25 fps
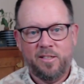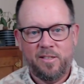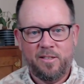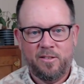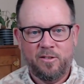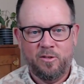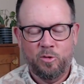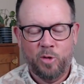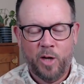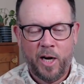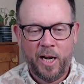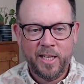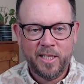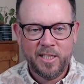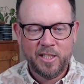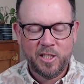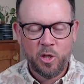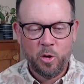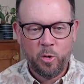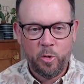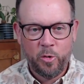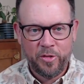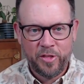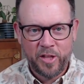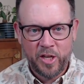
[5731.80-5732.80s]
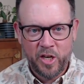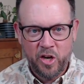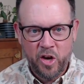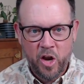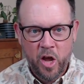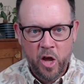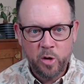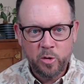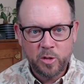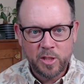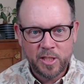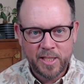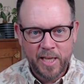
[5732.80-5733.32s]
right? So the
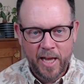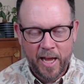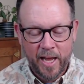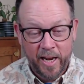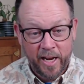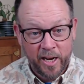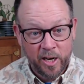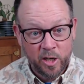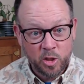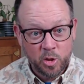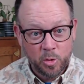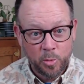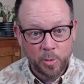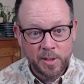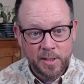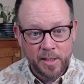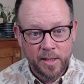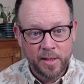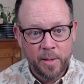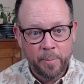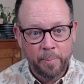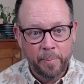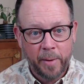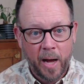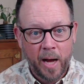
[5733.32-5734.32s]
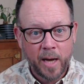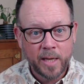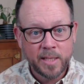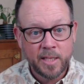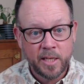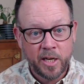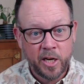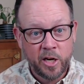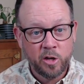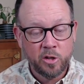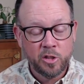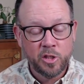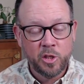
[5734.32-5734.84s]
note said, here's what's in the box and
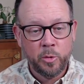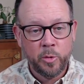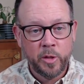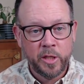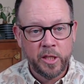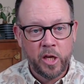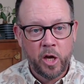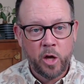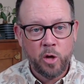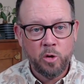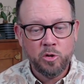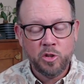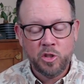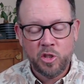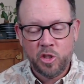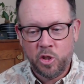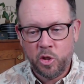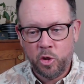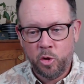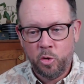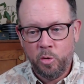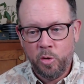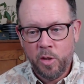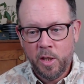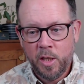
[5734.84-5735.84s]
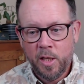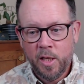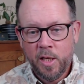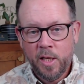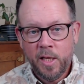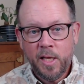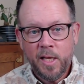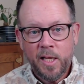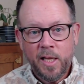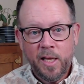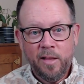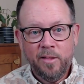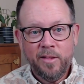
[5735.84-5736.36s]
here's who it goes to.
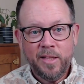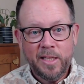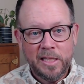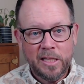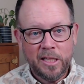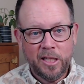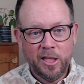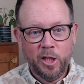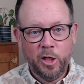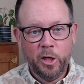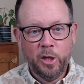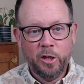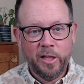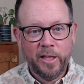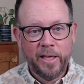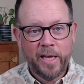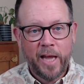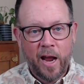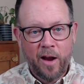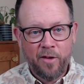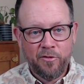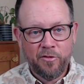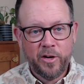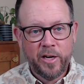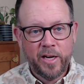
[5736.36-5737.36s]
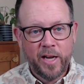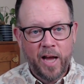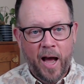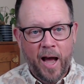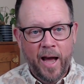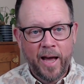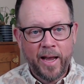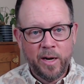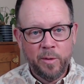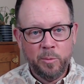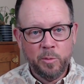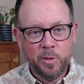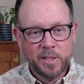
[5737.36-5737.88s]
Then literally every
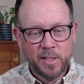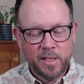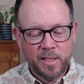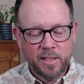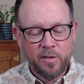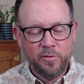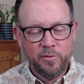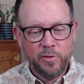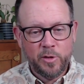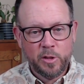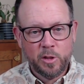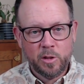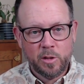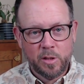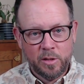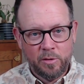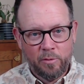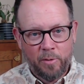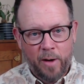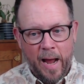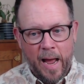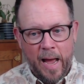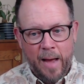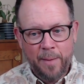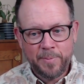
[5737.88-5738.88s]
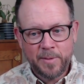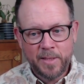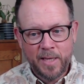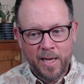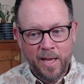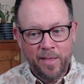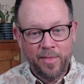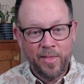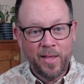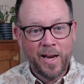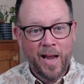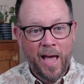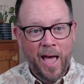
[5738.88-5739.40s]
item was individually wrapped
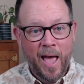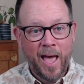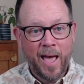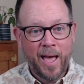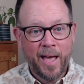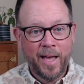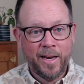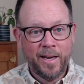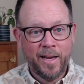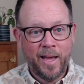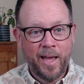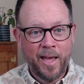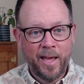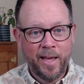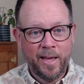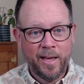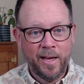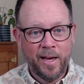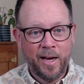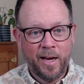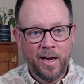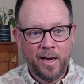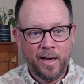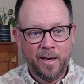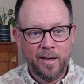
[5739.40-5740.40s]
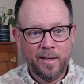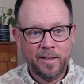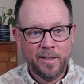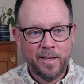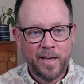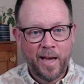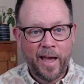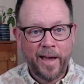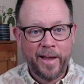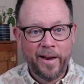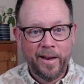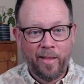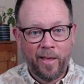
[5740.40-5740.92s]
and then had a uh,
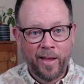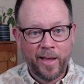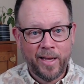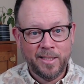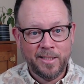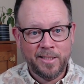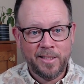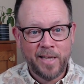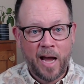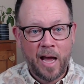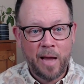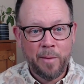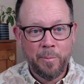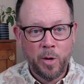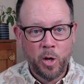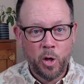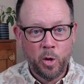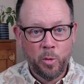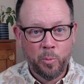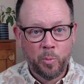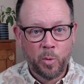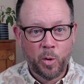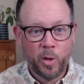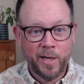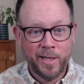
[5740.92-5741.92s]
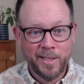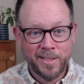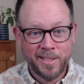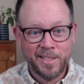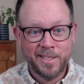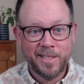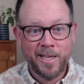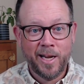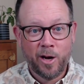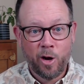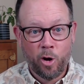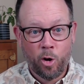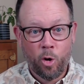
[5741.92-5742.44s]
had like a Dymo printed
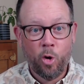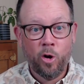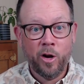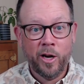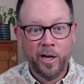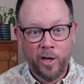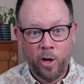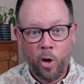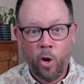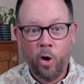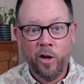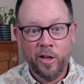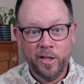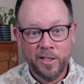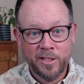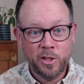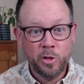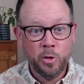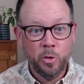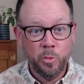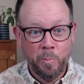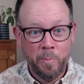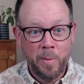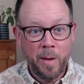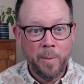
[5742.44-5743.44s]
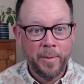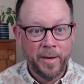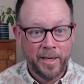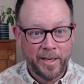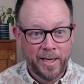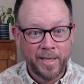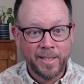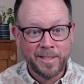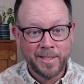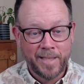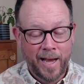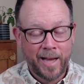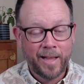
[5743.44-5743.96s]
sticker on it uh, to mimic
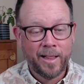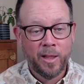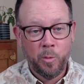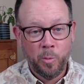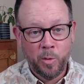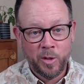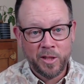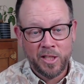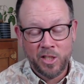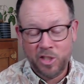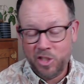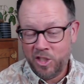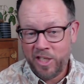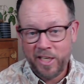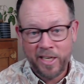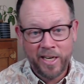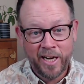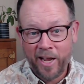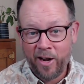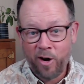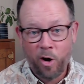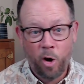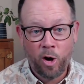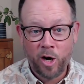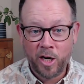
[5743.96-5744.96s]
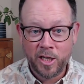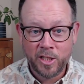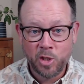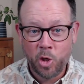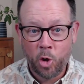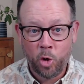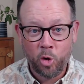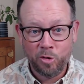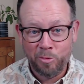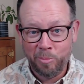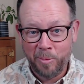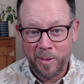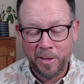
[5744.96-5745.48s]
exactly what the sheet had already
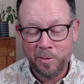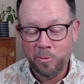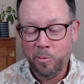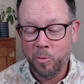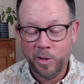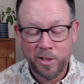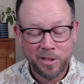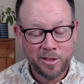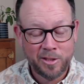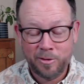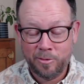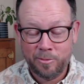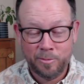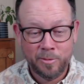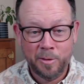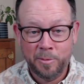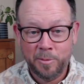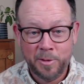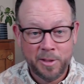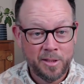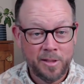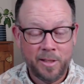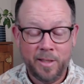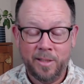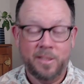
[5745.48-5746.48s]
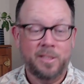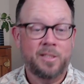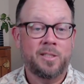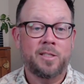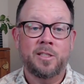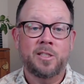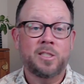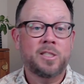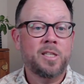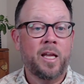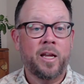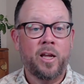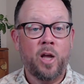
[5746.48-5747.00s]
told me, which was, that's
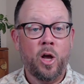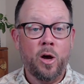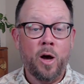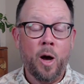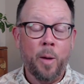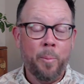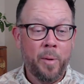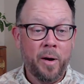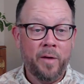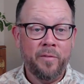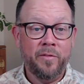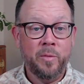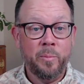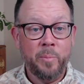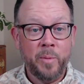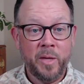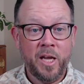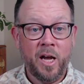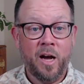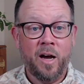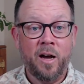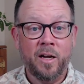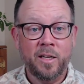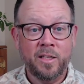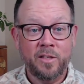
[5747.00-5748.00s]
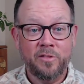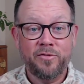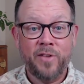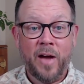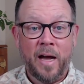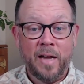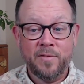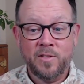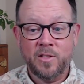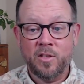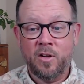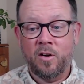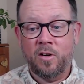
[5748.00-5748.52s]
just like above and beyond
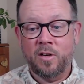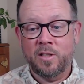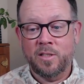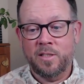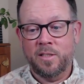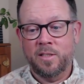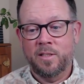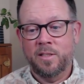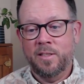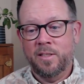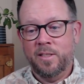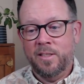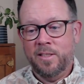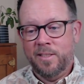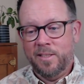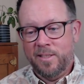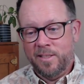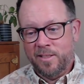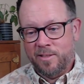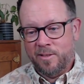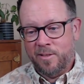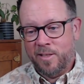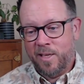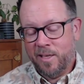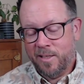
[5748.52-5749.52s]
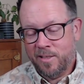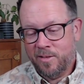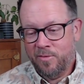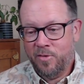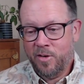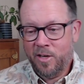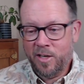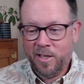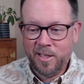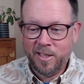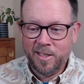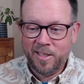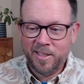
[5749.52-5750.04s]
five stars. So yes,
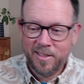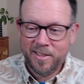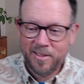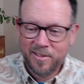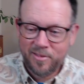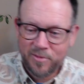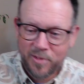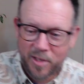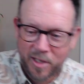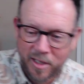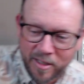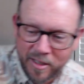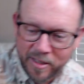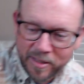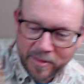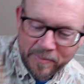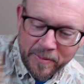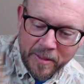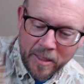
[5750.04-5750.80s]
very good, very good.